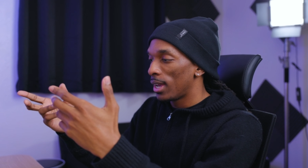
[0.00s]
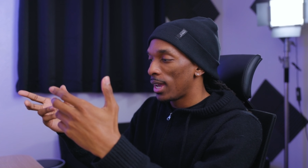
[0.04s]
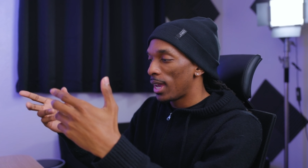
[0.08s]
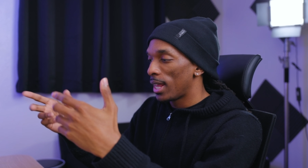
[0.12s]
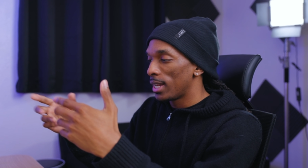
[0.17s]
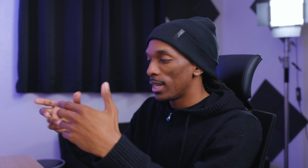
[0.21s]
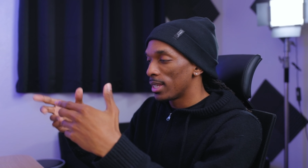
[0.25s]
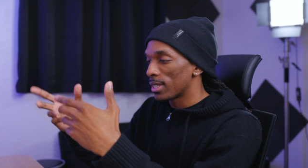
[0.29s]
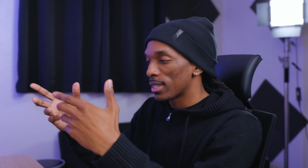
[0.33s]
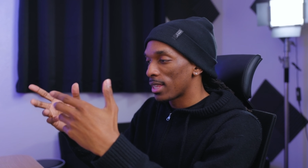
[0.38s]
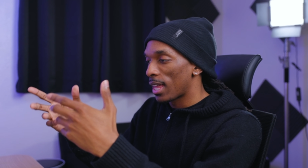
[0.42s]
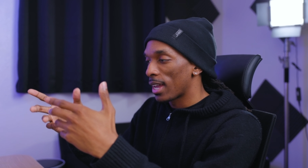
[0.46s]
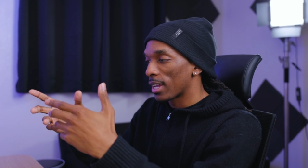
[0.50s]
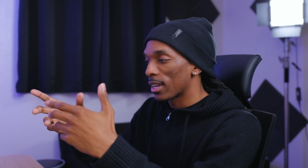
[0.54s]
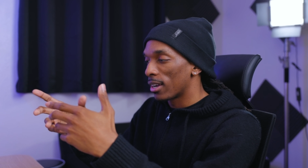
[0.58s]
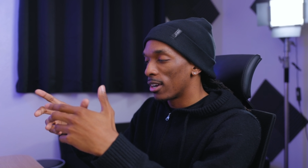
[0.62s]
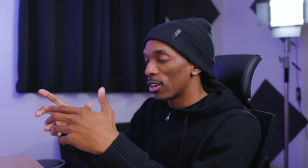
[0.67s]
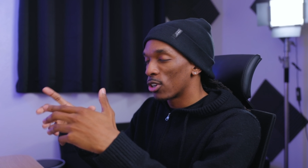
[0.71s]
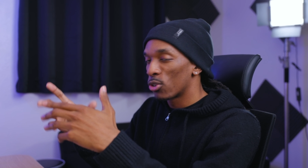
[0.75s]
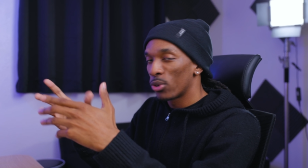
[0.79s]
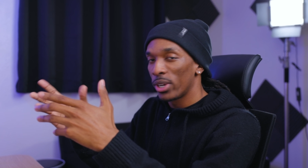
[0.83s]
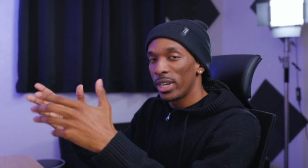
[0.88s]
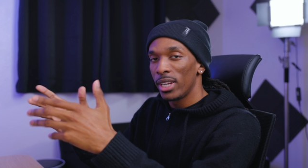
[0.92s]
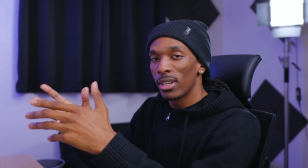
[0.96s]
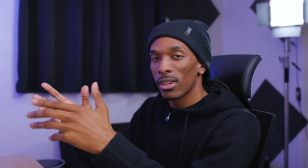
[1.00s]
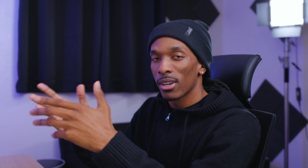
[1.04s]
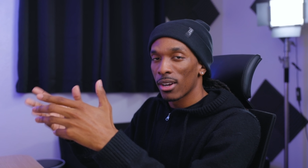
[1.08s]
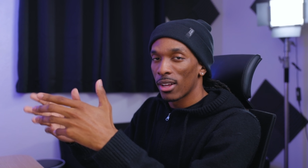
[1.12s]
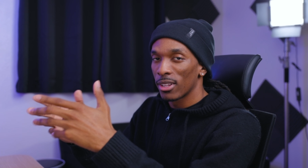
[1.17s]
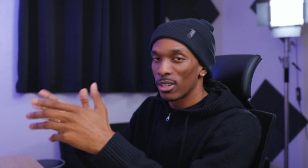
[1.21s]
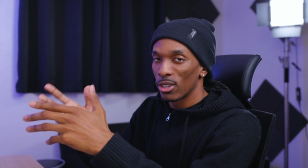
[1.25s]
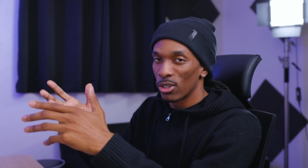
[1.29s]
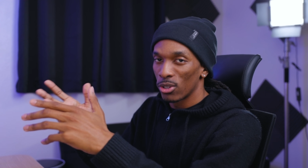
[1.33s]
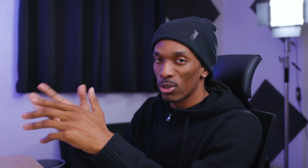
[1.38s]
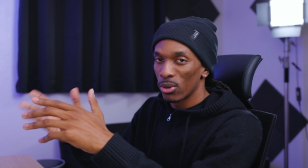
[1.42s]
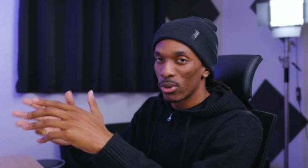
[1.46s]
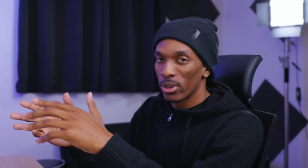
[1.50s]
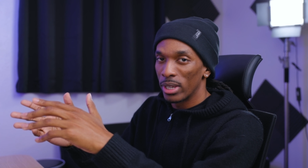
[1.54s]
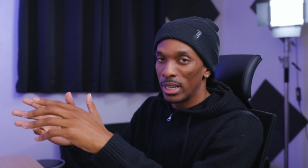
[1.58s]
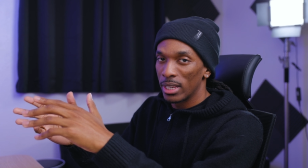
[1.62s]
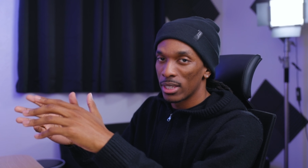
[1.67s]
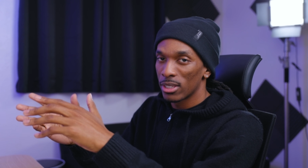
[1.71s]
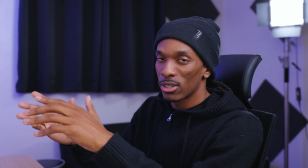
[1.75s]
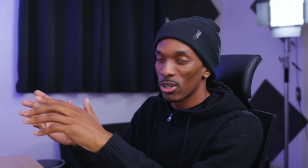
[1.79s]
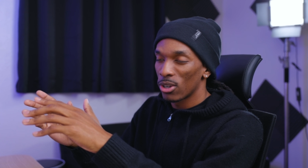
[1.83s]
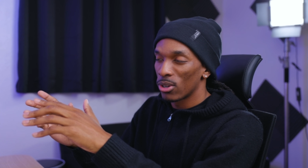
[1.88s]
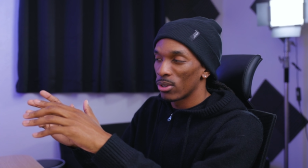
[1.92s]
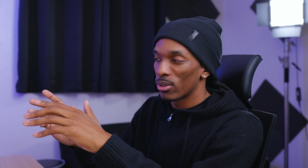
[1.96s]
And it's like a green colored
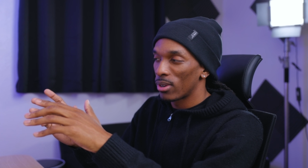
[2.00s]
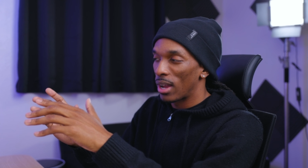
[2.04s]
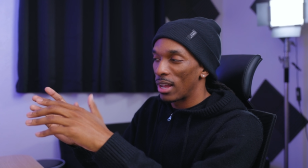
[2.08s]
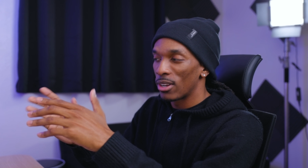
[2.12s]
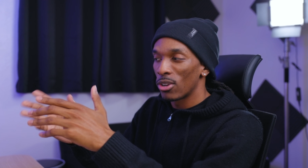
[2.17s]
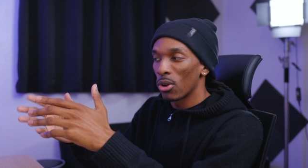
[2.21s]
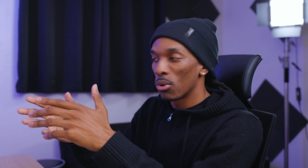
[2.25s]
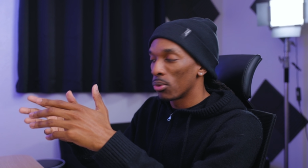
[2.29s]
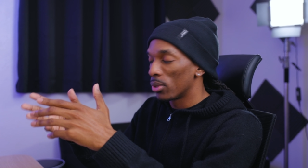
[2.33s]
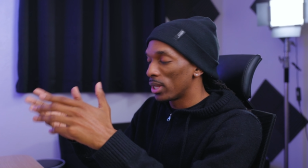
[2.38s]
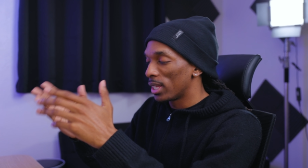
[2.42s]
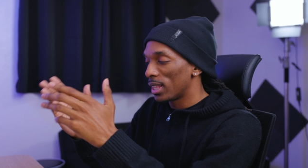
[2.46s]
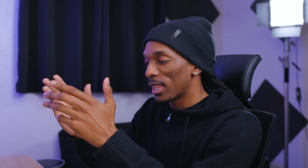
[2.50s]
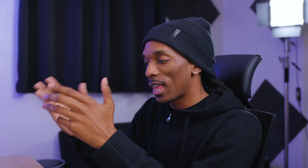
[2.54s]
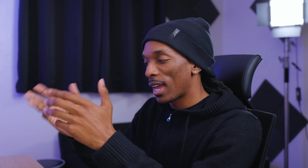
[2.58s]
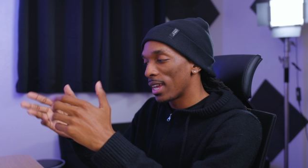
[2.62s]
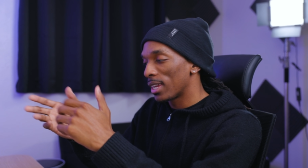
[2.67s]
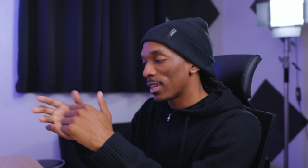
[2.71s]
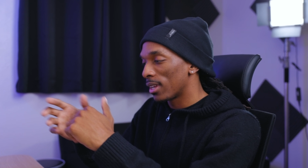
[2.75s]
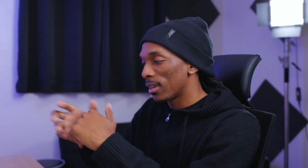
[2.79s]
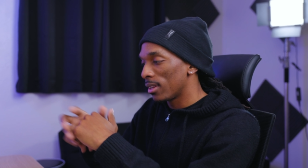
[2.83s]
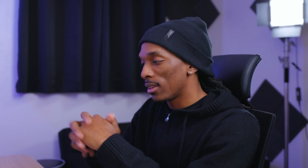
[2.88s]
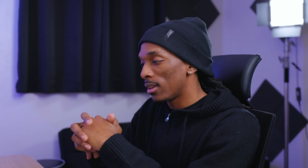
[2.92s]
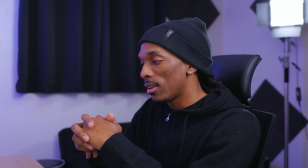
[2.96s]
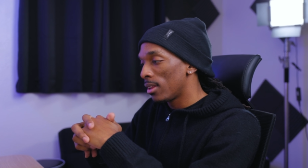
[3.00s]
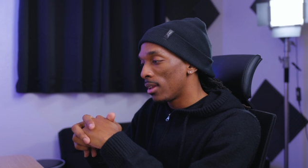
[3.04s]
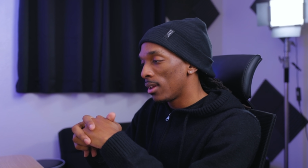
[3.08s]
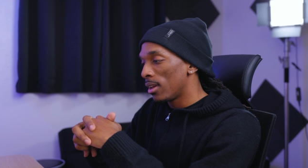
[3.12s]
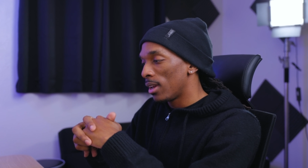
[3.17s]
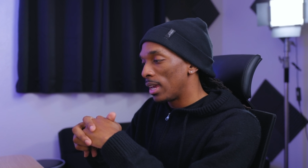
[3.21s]
noise, so I don't really like it.